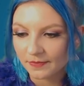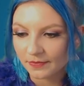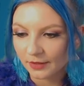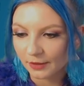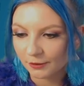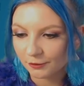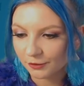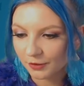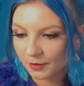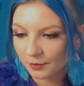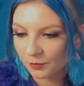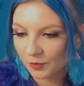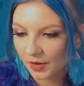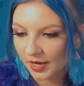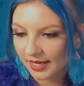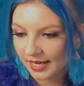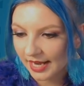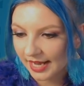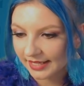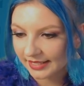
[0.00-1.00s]
from
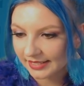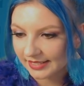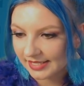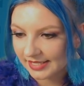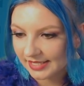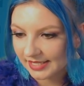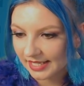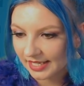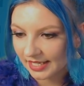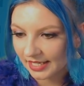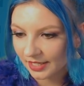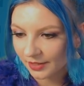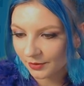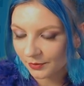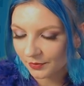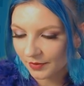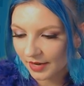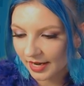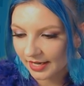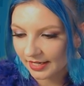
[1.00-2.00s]
what I can see
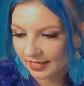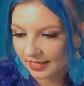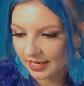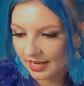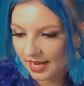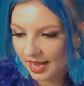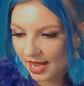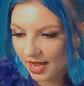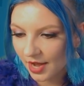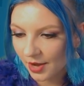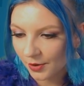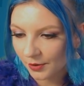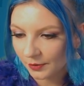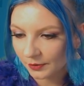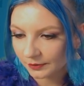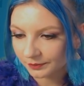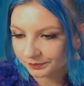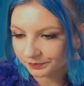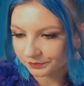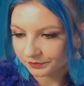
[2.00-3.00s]
right
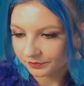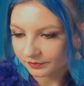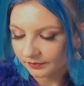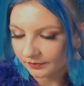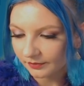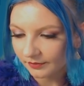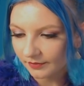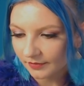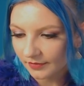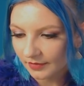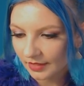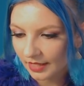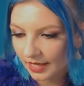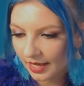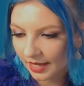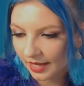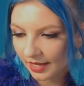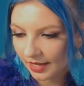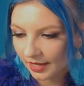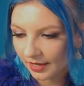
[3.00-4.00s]
now,
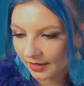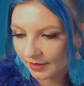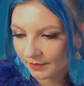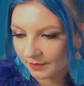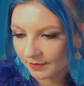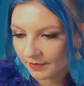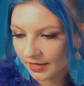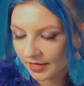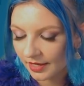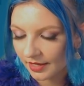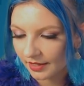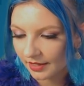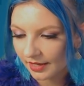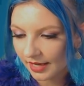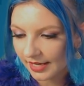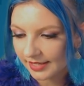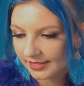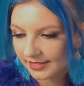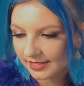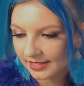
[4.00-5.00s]

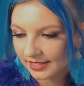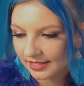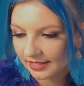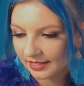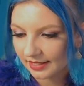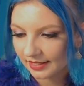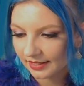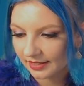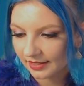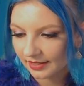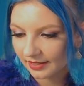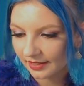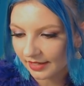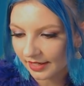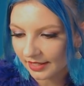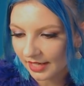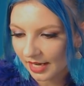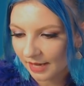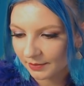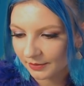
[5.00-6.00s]
I see
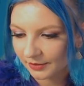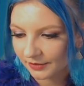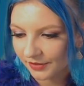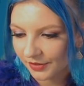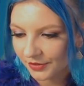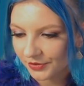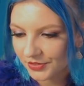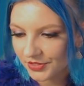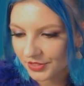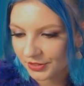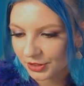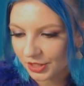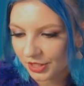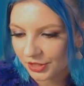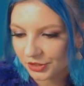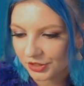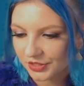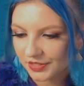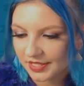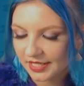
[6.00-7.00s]
a couple of other
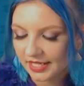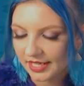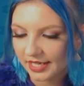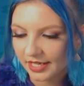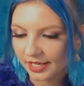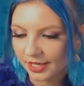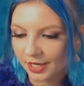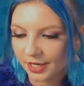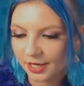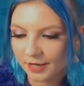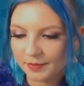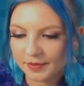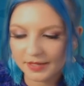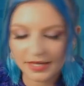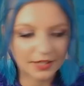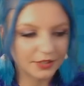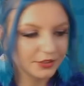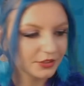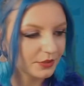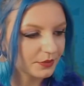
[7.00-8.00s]
suggestions here, but
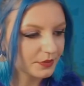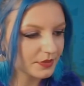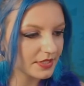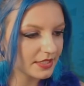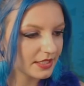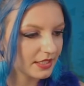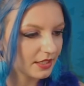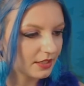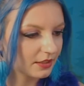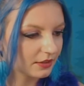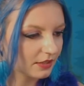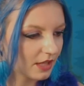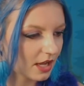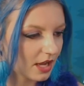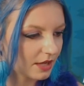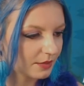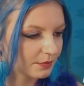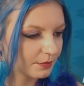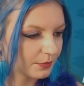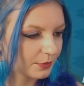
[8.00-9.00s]
I don't see a
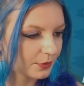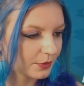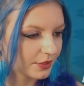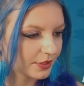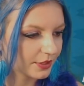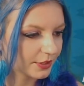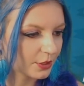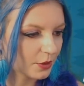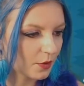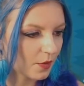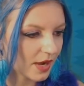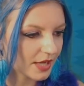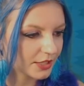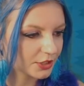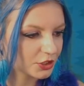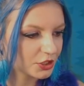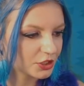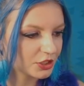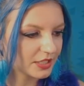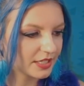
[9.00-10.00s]
lot more
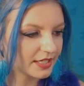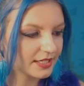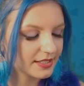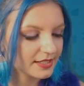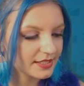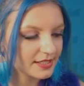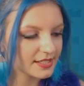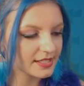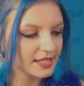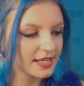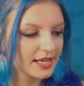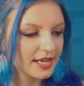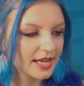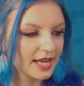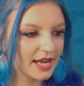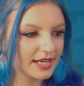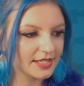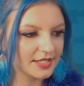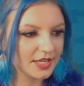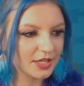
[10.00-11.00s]
questions.
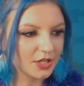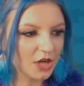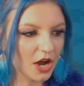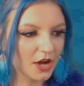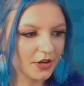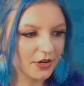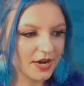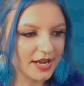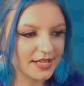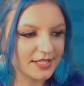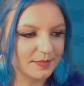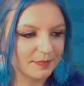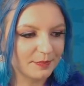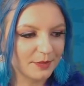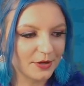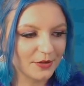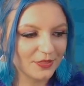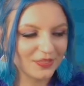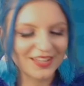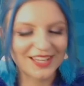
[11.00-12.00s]
I see Connor has a
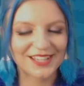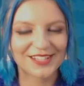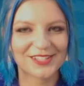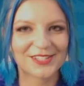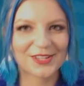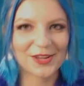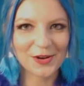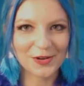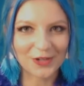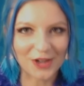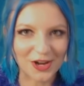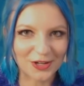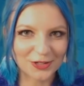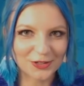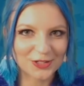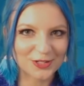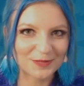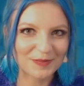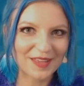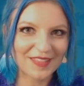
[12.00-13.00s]
birthday, so
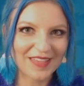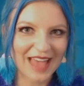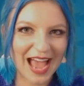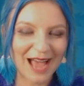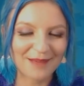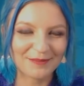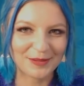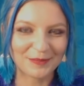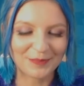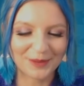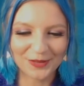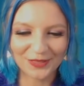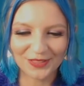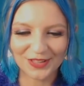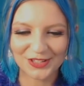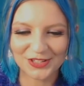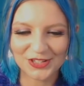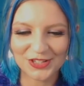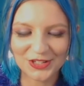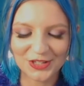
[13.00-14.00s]
Connor Smith, happy
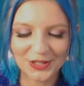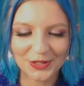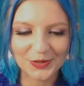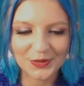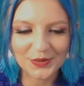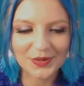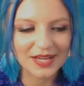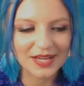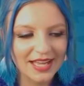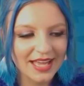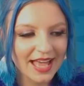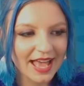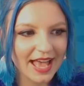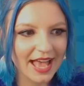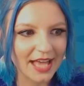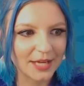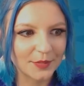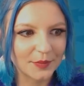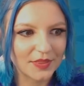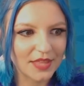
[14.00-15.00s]
birthday to you.
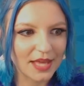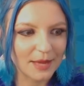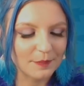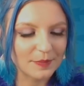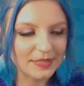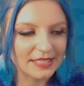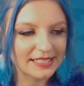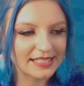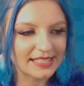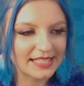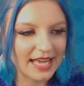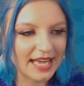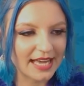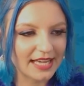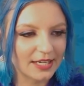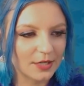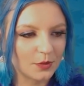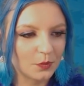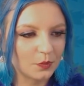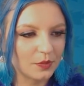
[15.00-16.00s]
And with that being
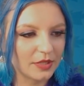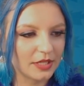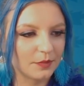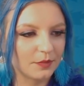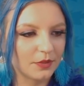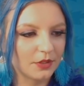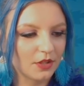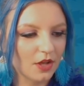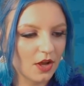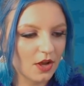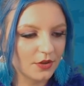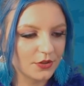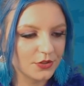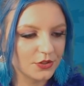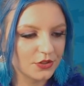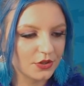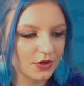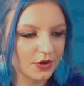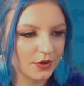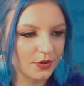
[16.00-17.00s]
said, we will
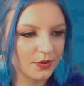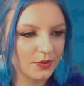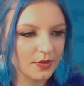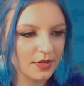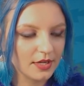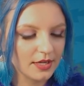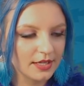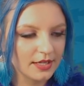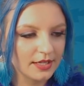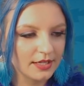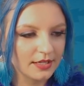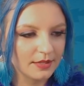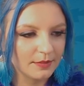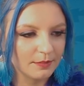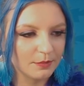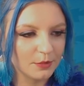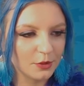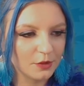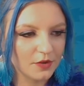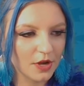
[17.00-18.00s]
also
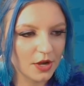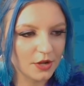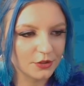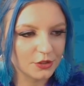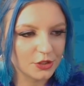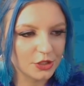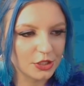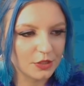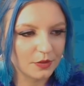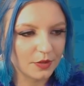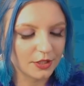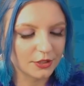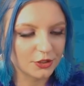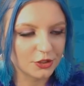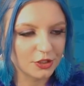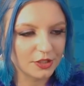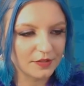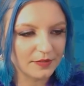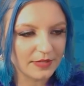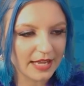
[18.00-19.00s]
move on to our
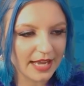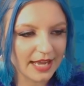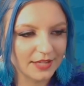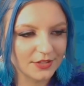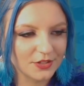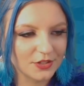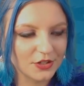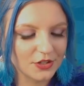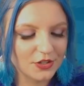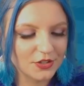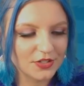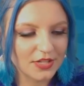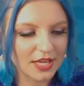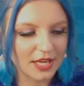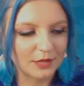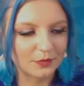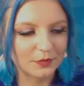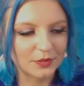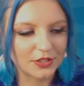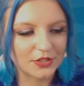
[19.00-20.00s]
trivia answers
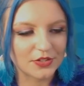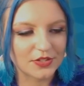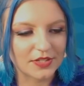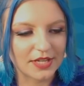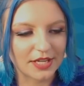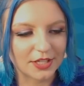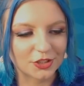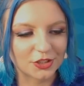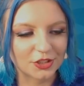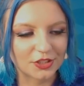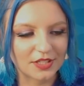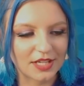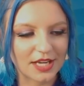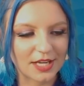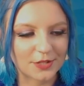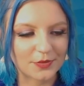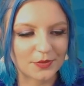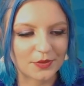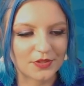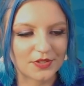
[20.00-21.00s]
and winner selection,
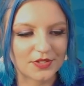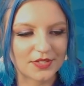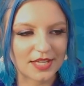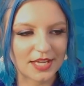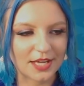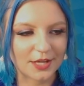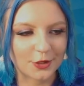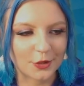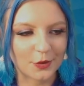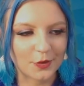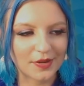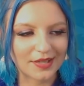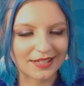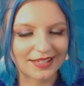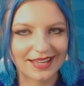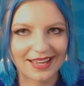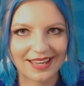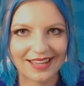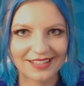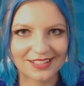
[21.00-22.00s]
as well as a quick
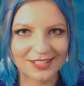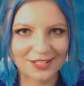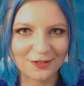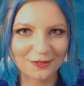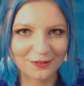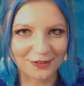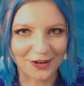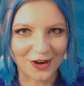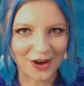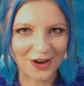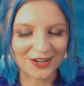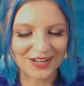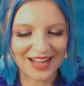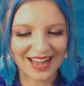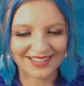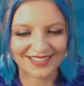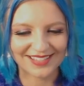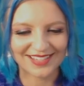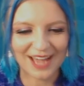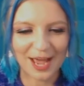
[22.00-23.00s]
hint for our
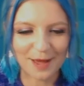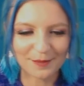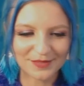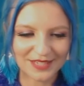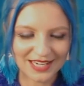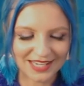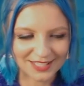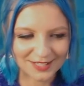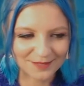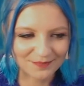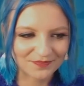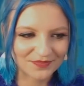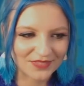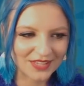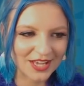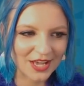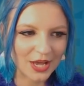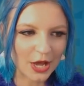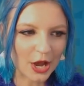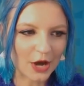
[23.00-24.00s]
next update.
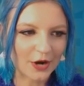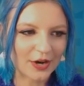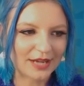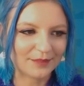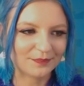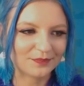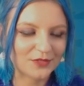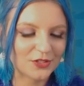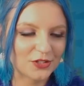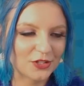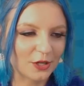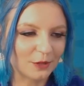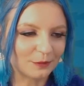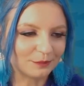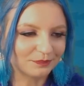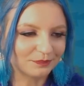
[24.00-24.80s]
All right, so